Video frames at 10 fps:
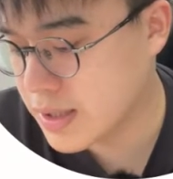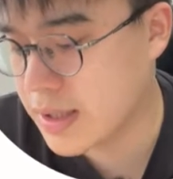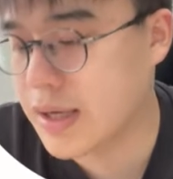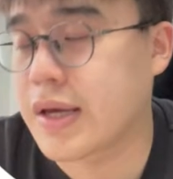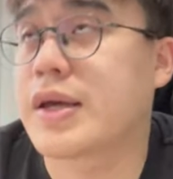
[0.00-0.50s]

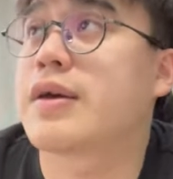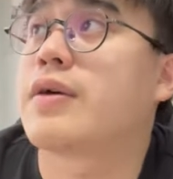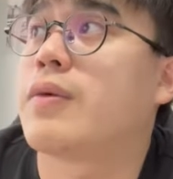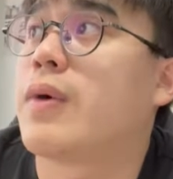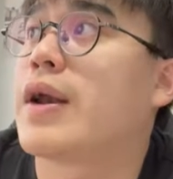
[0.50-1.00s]
Okay,
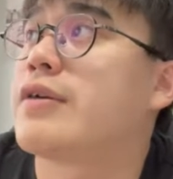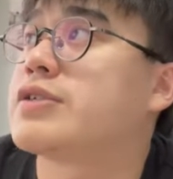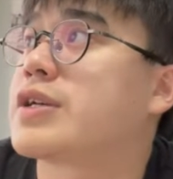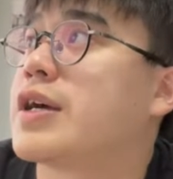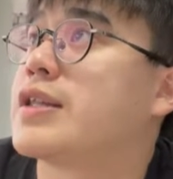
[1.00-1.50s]
what
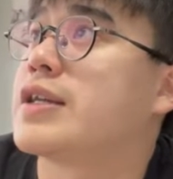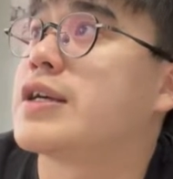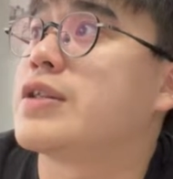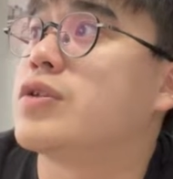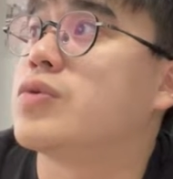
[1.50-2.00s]
else can
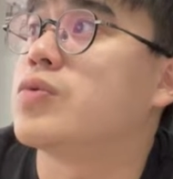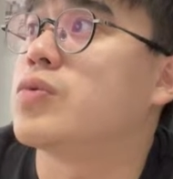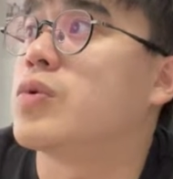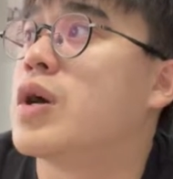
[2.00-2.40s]
they do?